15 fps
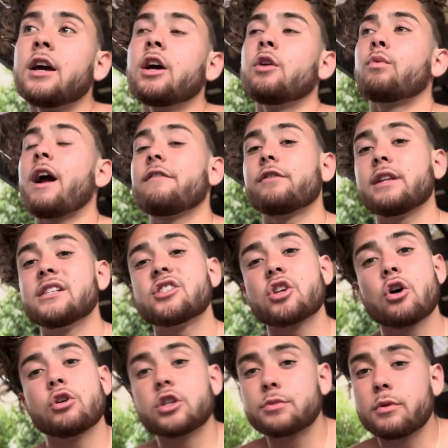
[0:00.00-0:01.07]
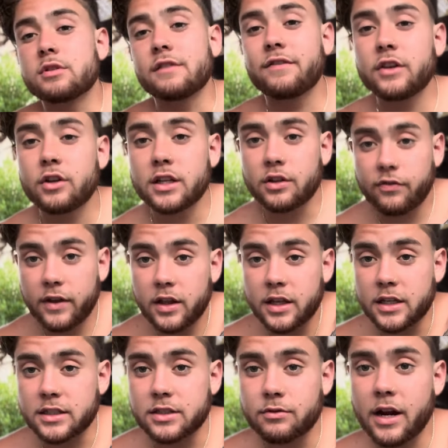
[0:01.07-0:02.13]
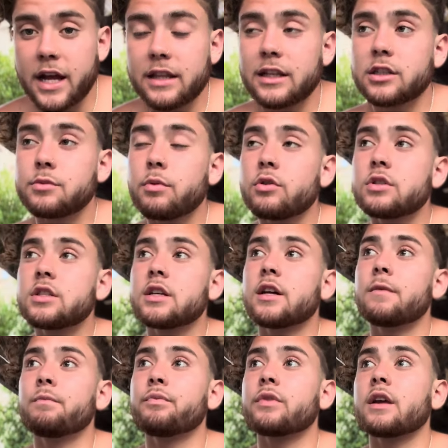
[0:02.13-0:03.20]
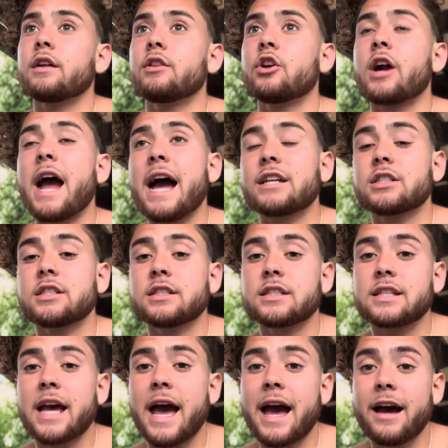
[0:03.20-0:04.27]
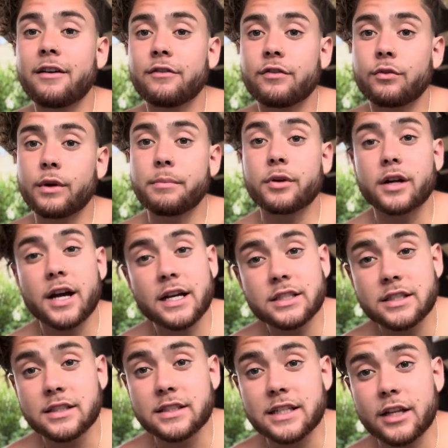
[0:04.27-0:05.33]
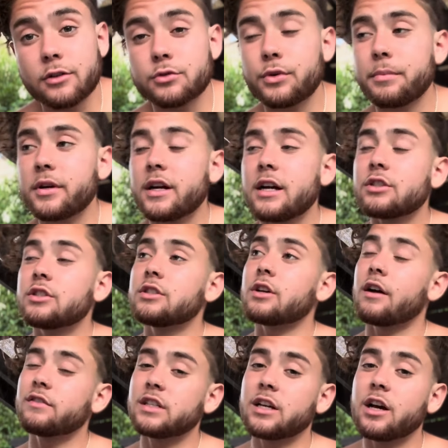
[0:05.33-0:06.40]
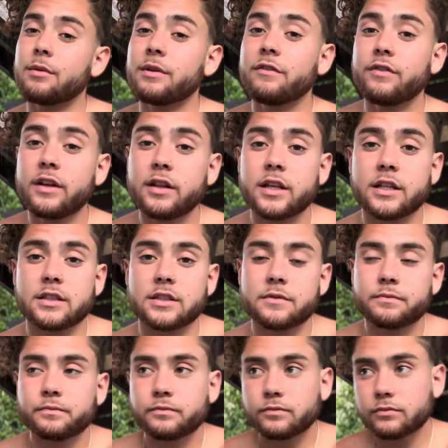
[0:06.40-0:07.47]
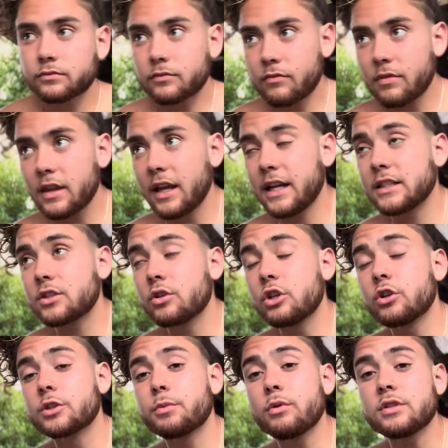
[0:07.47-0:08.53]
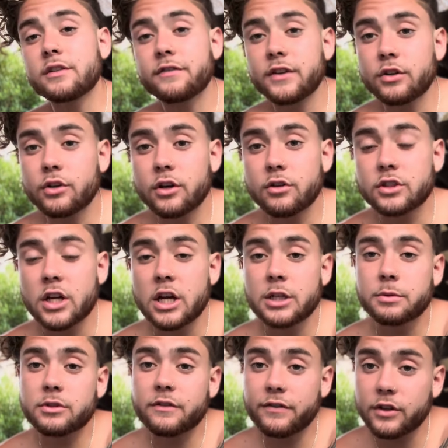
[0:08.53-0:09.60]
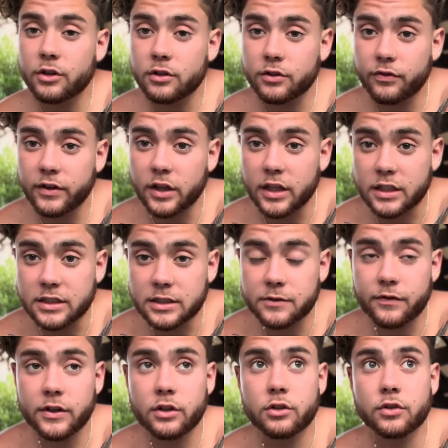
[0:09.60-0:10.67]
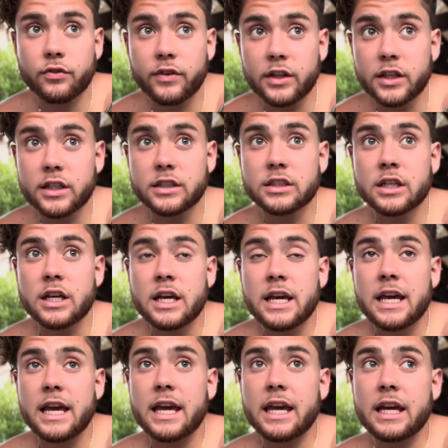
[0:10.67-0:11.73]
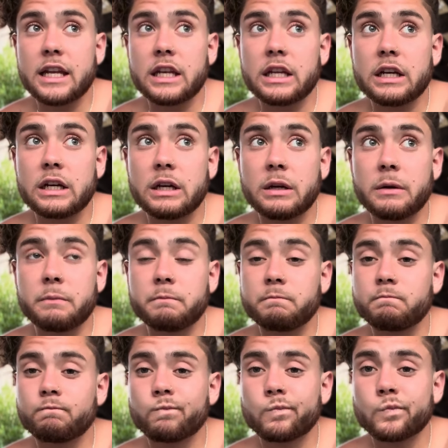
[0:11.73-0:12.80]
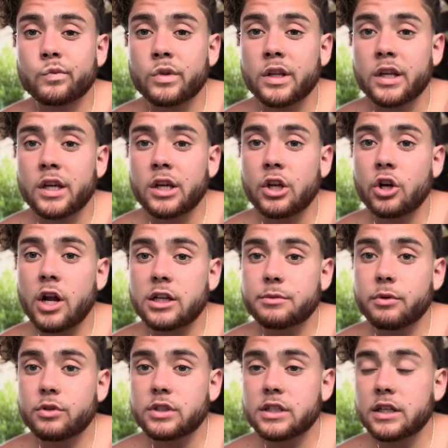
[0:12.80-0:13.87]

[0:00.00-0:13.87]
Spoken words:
Rightfully so, you're supposed to feel these feelings, right? They're supposed to, your actions have repercussions, and those repercussions often come in feelings. And so you're supposed to feel those feelings, and you're not supposed